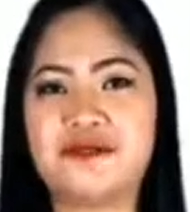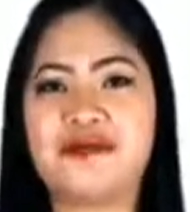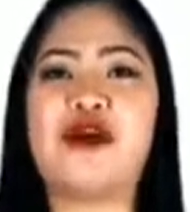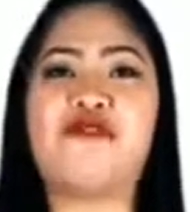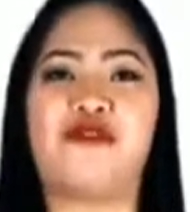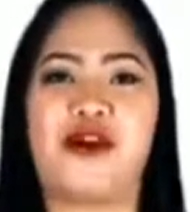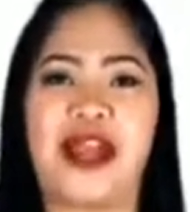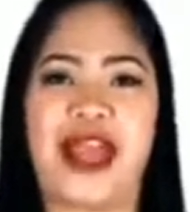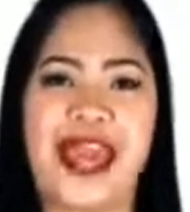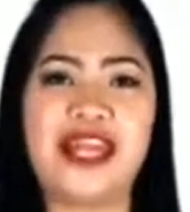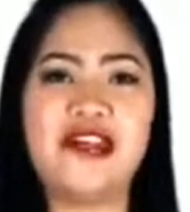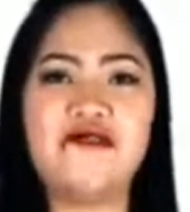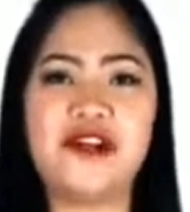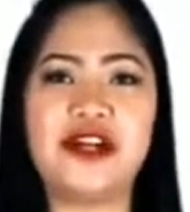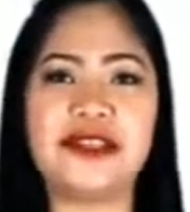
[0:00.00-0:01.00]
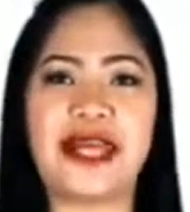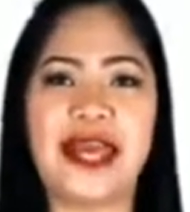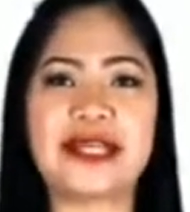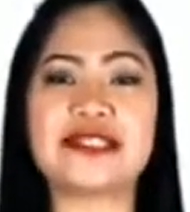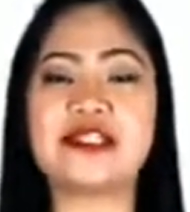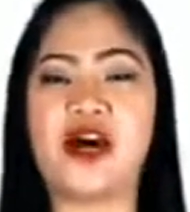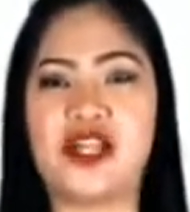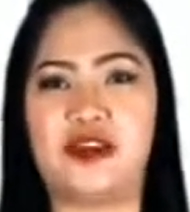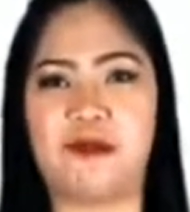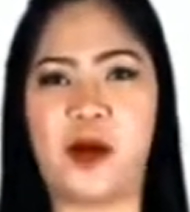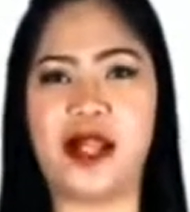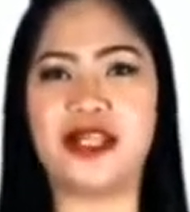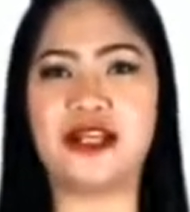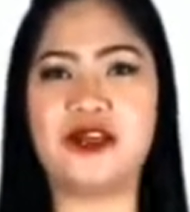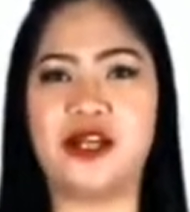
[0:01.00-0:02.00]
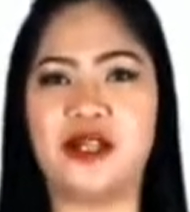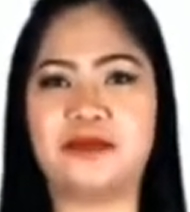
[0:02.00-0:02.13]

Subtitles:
for any vertex on a polygon.